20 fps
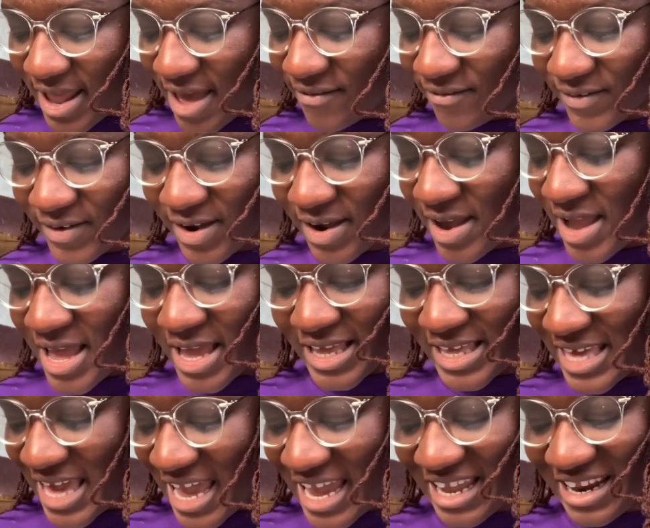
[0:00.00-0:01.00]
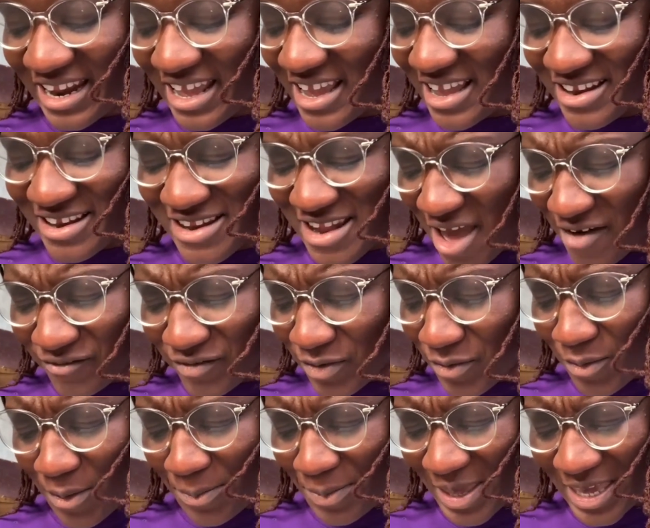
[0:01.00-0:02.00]
never gaining,
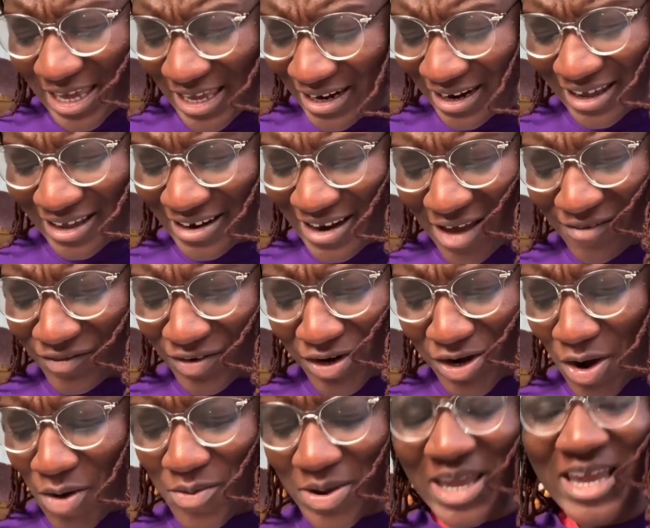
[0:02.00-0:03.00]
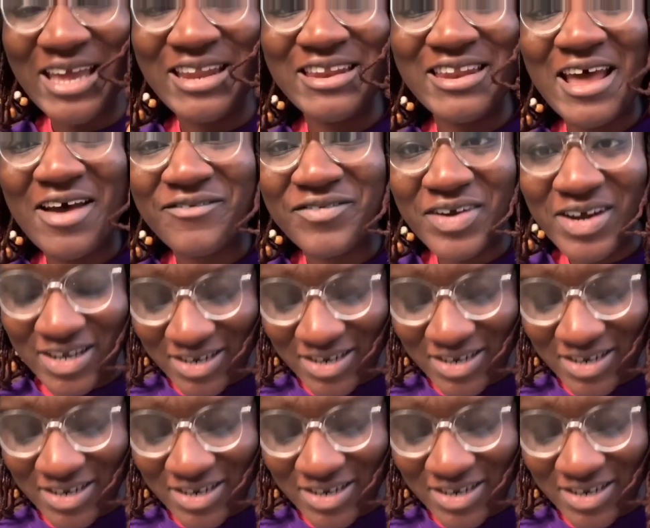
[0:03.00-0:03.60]
never repeating, never knowing, and never